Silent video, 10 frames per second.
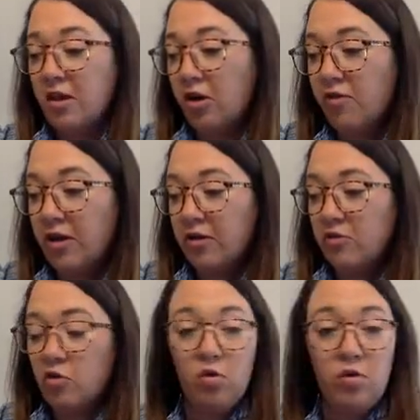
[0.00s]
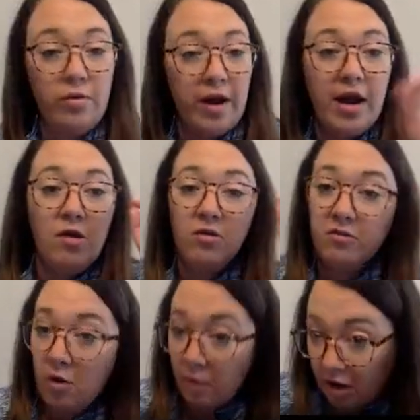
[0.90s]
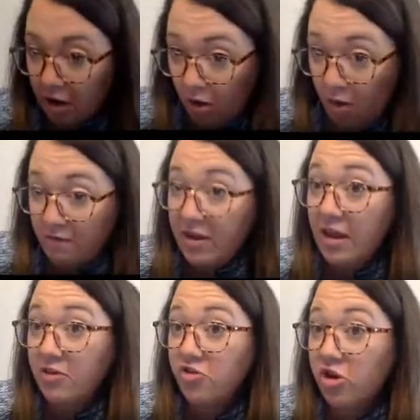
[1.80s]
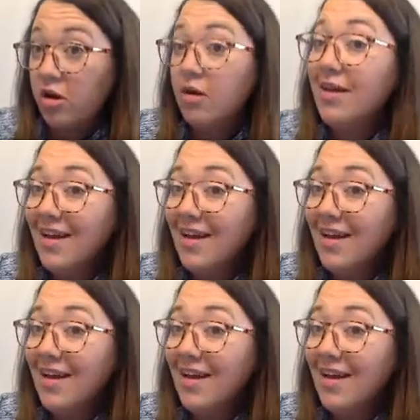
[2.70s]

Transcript: And I feel like it's cruel right now because no one can go on vacation.